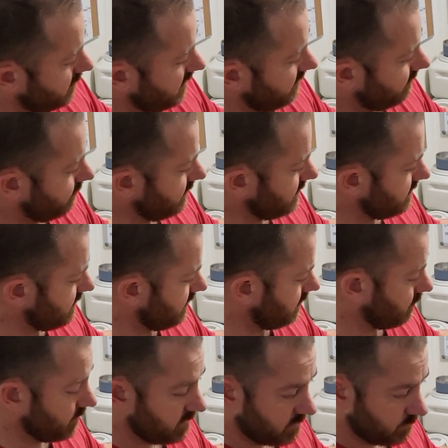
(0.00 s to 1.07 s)
by Fritz
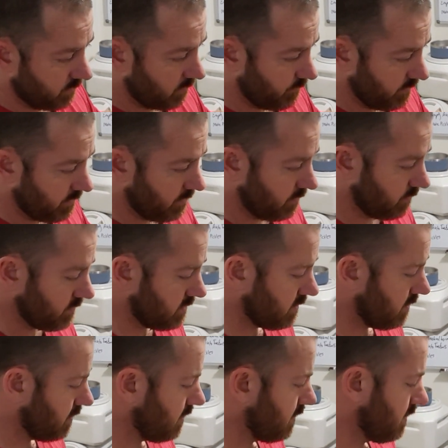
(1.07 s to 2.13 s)
here, which is what we use,
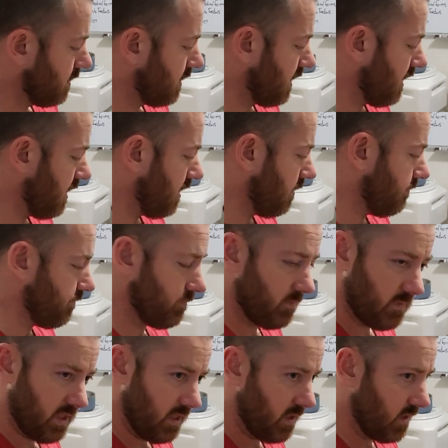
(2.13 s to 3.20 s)
and
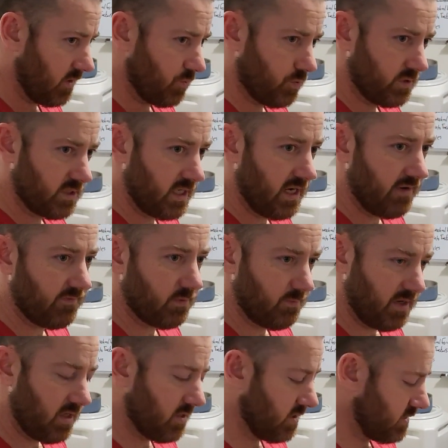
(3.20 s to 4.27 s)
of course I have the
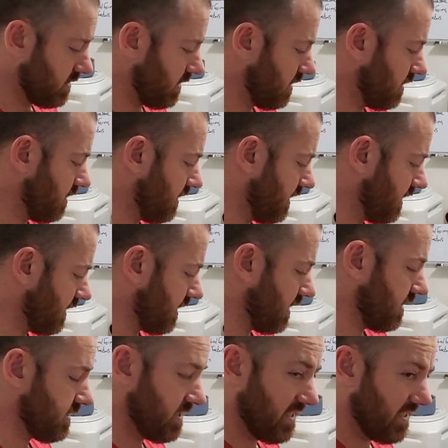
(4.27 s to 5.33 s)
Maricin and the
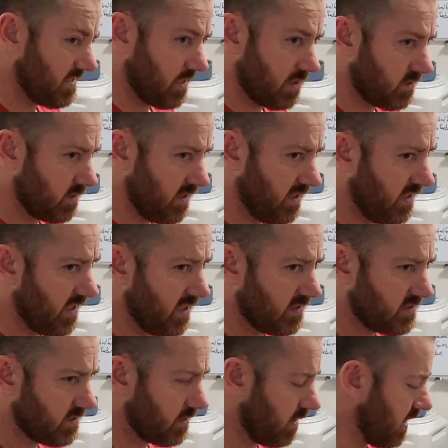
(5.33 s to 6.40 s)
ICX.
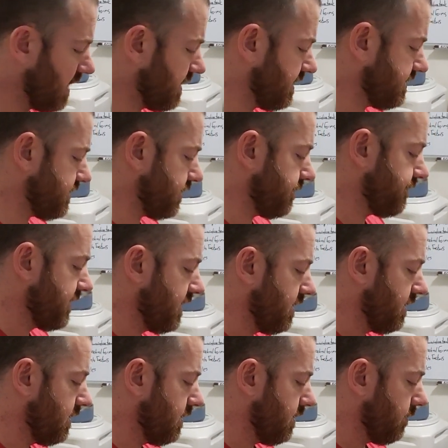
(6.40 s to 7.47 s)
ICX is a lot easier,
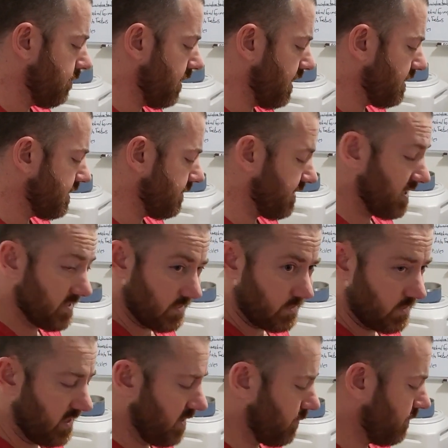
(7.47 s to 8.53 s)
but because
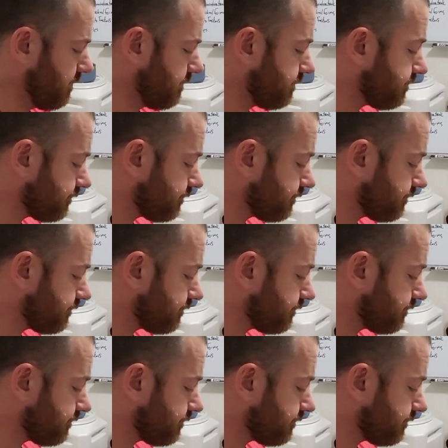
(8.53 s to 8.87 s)
it's liquid.